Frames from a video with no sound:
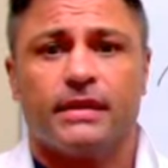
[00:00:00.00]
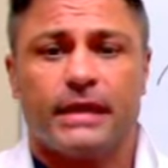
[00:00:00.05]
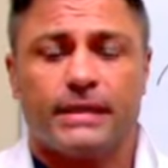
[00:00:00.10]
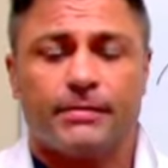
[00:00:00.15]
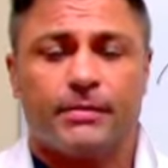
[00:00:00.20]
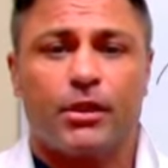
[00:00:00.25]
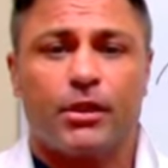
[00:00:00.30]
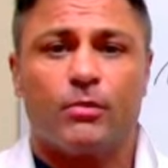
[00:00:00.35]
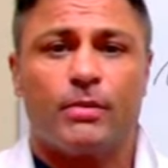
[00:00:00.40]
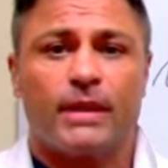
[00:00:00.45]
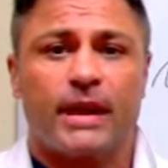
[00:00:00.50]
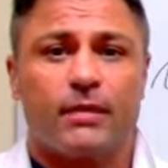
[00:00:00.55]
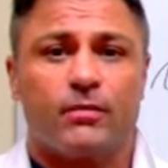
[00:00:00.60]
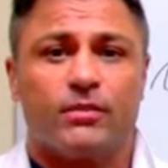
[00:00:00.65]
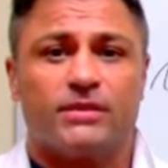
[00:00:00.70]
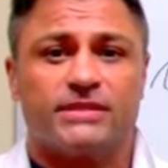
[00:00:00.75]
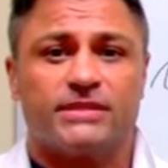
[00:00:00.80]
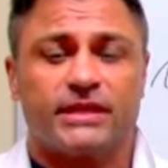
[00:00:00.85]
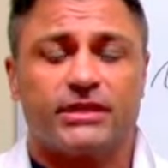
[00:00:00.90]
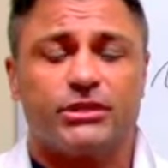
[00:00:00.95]
Hemoglobin
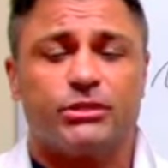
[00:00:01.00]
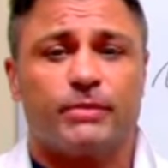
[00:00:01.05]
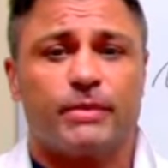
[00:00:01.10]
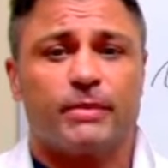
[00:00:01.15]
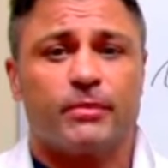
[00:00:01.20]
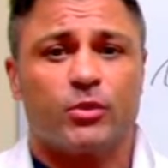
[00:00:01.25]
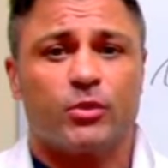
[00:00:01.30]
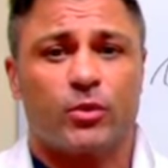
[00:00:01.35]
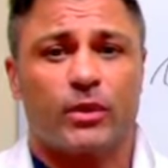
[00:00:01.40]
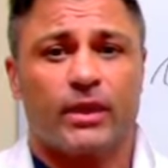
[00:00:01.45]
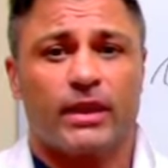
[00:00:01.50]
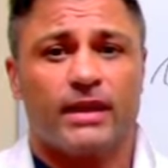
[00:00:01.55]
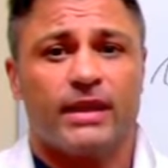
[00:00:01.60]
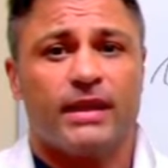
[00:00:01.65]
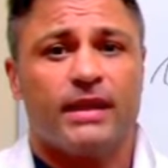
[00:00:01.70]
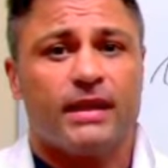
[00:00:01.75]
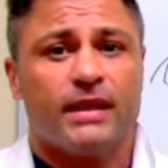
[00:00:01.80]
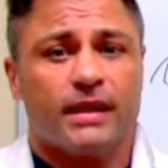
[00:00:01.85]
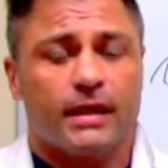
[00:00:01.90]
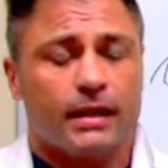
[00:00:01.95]
A1c should be between
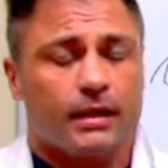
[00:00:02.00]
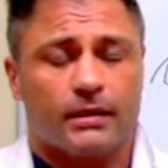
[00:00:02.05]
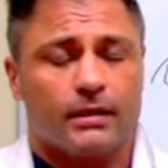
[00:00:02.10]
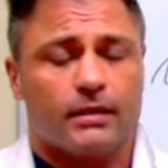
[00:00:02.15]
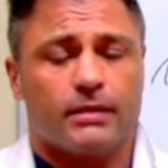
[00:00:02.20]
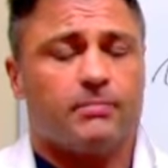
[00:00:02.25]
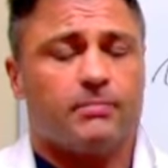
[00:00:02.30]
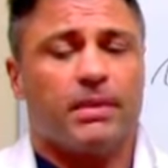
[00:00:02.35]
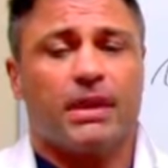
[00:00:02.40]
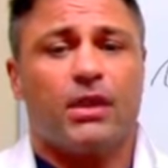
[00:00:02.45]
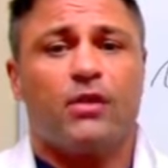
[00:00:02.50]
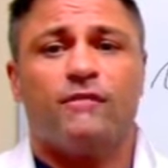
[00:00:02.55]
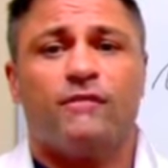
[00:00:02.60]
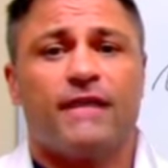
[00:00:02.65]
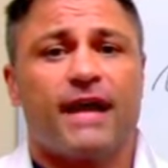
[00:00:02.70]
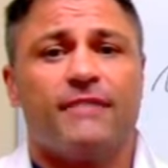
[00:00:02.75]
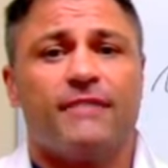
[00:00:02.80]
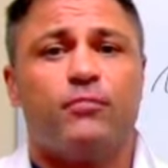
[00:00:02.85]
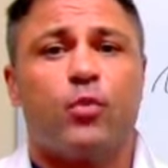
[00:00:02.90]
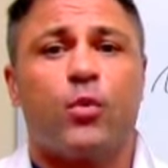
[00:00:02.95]
below
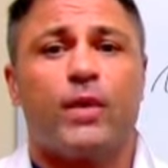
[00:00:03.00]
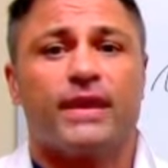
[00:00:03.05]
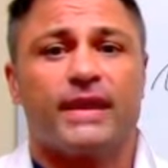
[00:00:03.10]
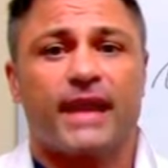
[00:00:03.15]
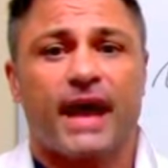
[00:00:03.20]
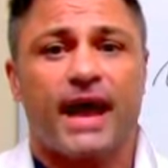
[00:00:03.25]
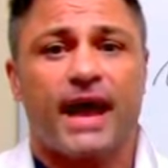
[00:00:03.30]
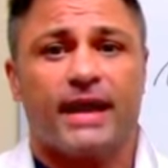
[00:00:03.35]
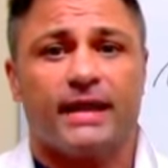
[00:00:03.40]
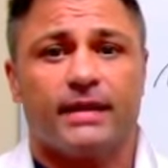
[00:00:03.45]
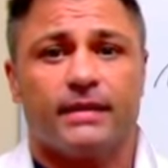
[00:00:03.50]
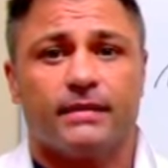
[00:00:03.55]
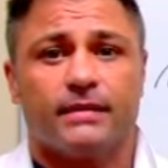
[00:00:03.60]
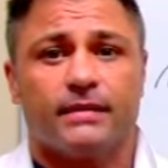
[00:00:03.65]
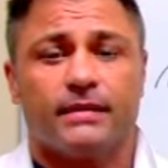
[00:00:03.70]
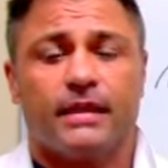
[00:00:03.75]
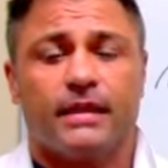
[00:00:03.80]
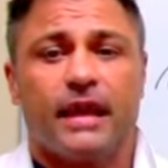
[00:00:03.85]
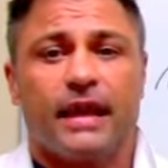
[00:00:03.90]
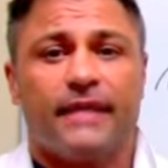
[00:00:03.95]
5.9.
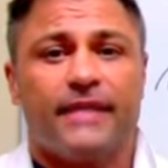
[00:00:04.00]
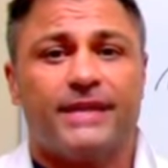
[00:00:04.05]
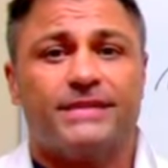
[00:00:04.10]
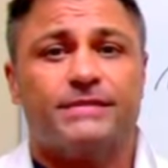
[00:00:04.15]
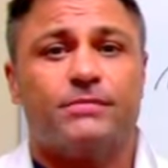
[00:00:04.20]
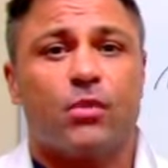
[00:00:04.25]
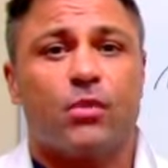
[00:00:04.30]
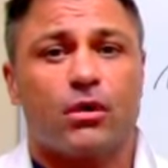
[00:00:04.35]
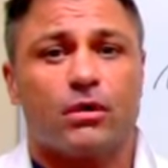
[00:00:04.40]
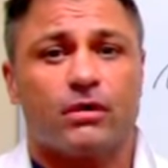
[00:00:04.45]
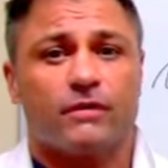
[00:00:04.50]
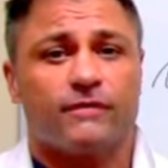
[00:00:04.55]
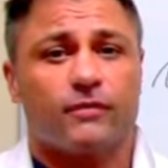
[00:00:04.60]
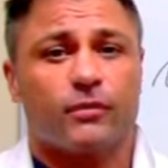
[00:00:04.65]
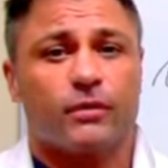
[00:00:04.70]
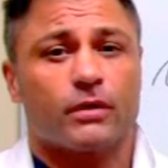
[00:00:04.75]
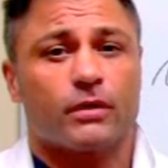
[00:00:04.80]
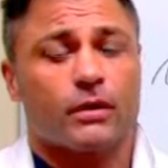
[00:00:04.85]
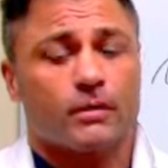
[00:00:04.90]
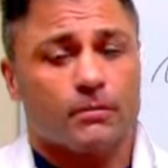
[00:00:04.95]
And that's a marker
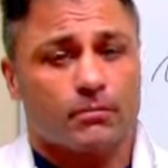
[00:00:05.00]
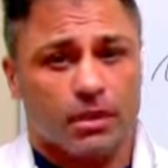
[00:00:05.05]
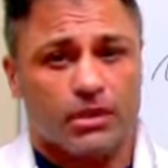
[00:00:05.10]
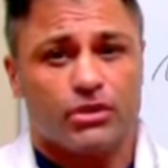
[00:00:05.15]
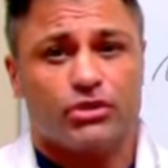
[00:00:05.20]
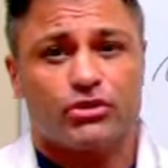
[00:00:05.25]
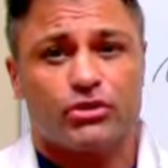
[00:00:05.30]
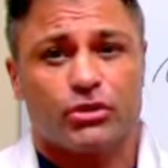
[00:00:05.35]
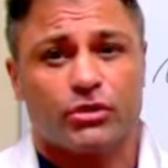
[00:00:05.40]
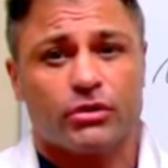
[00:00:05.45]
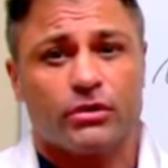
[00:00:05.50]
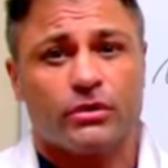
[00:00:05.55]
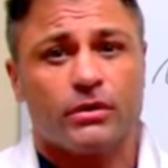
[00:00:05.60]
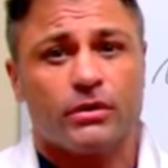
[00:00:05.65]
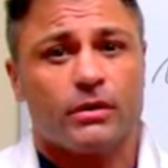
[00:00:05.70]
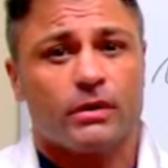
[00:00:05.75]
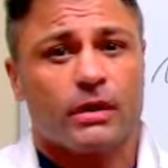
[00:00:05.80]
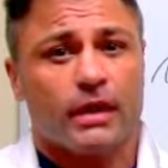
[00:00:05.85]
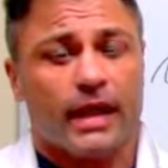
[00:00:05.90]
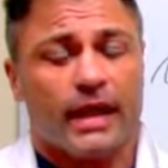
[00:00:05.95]
for blood sugar
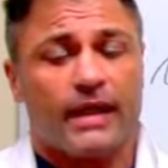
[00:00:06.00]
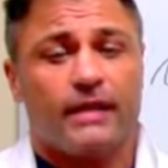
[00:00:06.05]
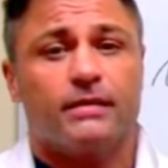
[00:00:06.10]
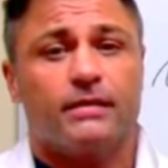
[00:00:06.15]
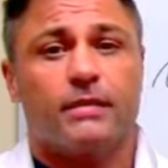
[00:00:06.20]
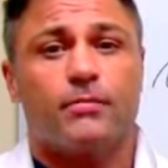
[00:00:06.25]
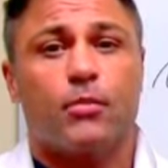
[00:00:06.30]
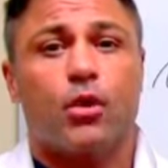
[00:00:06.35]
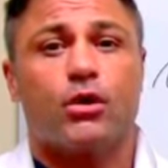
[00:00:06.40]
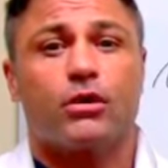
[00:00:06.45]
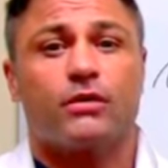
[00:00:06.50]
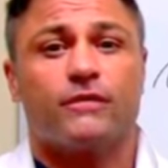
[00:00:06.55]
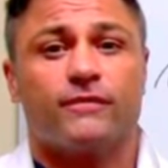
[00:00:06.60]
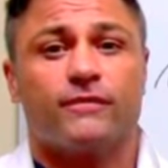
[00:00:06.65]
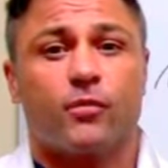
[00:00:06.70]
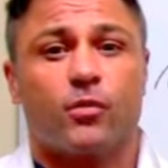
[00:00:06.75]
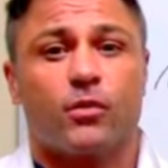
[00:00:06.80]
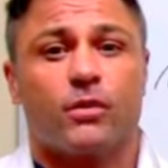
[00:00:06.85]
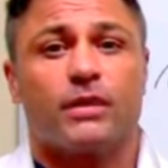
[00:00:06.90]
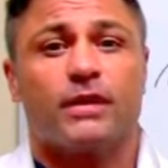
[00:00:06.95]
and a marker
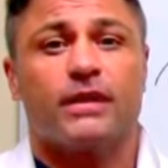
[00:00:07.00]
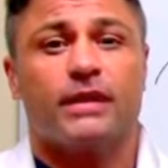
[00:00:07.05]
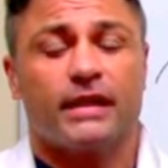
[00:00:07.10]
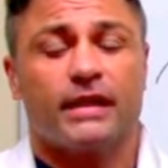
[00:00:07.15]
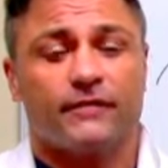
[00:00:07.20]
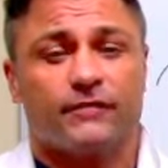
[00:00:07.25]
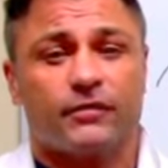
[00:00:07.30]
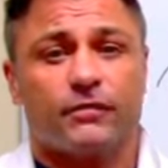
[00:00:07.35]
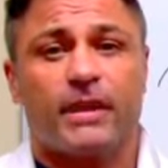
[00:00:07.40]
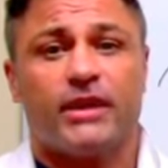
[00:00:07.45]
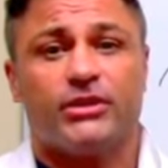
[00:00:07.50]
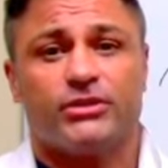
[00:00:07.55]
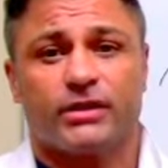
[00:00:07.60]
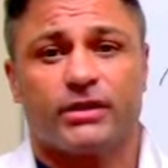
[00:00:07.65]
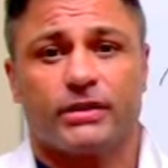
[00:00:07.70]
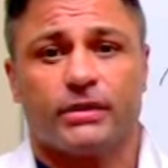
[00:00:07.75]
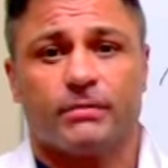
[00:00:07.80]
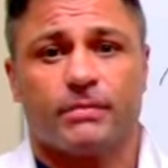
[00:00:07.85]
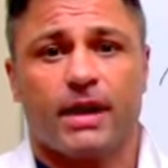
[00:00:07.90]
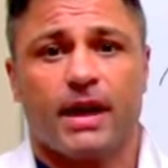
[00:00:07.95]
for inflammation
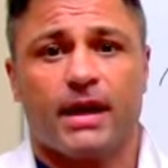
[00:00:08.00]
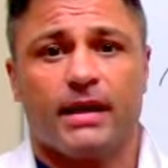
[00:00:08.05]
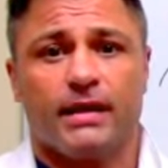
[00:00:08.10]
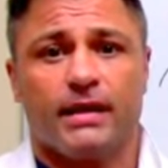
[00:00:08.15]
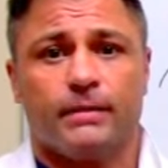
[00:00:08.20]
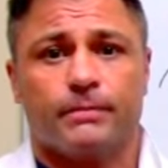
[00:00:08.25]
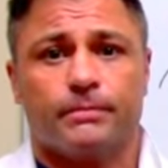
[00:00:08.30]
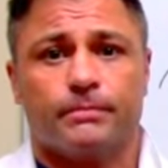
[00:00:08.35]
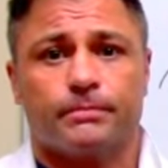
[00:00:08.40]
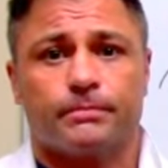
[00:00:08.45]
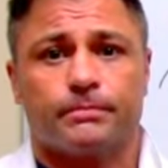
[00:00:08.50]
in the body.